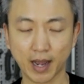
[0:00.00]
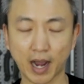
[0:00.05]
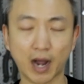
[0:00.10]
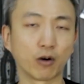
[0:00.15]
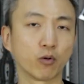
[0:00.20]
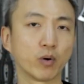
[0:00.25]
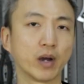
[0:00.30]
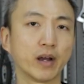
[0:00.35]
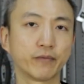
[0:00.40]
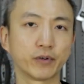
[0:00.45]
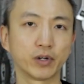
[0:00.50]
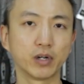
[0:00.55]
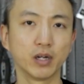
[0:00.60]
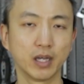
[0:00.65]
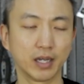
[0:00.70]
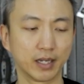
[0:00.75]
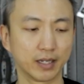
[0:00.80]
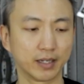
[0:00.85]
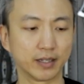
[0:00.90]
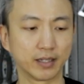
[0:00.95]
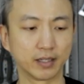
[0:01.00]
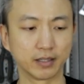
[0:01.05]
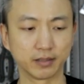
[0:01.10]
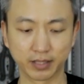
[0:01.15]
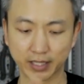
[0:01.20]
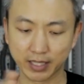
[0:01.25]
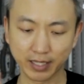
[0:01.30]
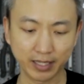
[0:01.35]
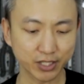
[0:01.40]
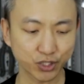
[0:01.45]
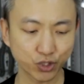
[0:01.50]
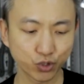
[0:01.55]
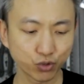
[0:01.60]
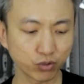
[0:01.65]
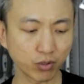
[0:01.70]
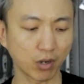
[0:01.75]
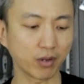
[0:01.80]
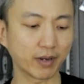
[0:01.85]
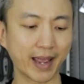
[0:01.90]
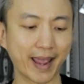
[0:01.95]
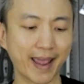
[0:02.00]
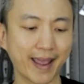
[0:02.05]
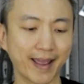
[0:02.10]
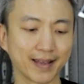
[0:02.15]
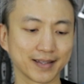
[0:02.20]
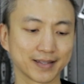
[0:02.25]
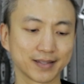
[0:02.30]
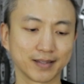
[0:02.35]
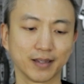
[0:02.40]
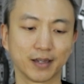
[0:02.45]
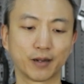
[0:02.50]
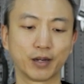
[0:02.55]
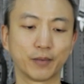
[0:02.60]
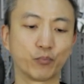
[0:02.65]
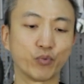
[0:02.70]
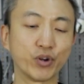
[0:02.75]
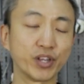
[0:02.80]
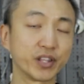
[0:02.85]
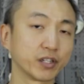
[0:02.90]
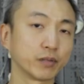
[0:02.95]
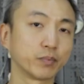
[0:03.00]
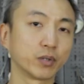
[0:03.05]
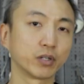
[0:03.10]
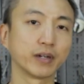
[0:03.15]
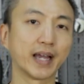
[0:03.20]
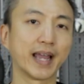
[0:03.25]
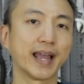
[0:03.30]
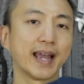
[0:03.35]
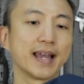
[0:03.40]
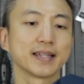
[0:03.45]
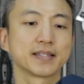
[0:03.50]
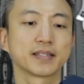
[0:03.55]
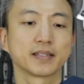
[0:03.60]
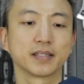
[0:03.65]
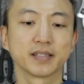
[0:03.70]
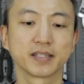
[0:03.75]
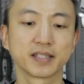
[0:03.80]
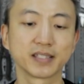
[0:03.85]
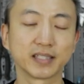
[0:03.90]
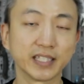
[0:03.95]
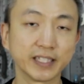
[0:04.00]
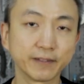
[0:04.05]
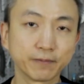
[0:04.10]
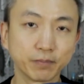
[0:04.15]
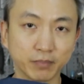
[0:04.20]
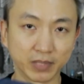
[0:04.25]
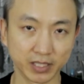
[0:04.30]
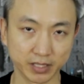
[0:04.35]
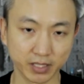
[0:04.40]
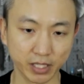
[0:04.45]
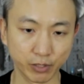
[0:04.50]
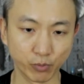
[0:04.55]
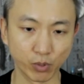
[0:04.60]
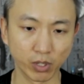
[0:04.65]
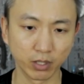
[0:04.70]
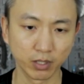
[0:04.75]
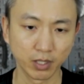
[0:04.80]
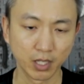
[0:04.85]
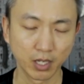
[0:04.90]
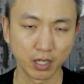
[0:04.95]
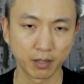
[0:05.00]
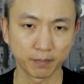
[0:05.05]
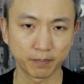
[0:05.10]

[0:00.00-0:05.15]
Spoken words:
However, it is not as breathable as the sleeve material.